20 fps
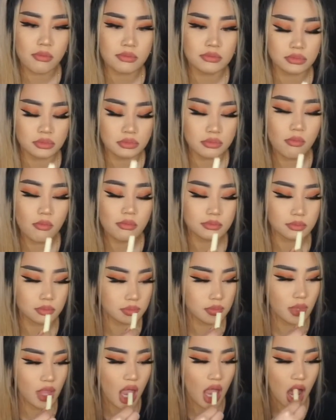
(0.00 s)
Mmm.
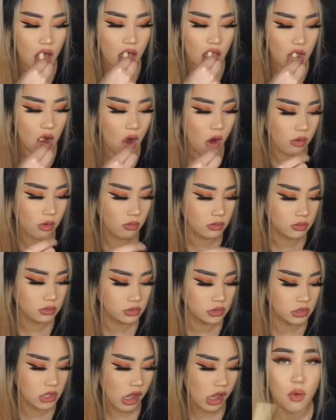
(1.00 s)

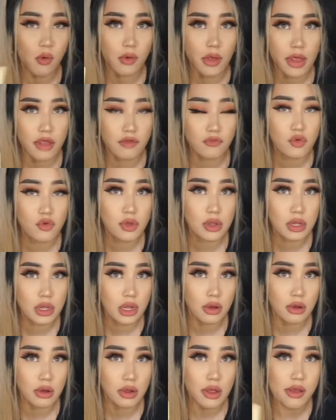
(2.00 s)
Yeah, okay, if you can
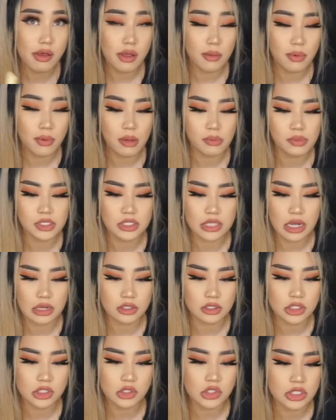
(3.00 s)
hear it, it probably
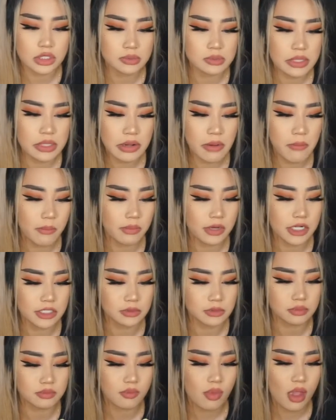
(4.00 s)
sounds crispy, but
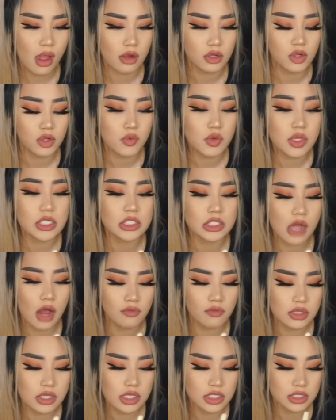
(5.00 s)
they're really soft
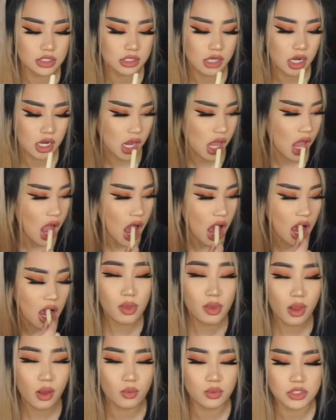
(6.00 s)
on the inside,
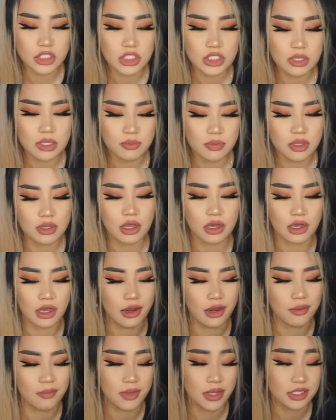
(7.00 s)
which is something that kind
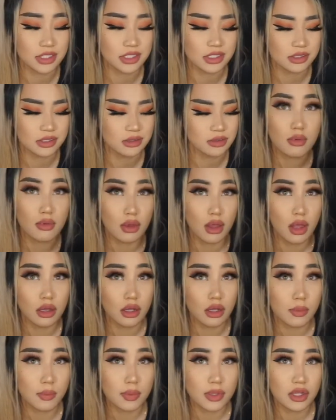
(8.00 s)
of makes it a
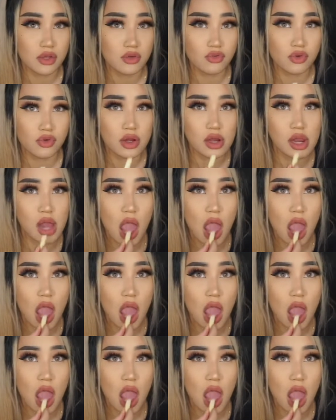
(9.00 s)
little bit different.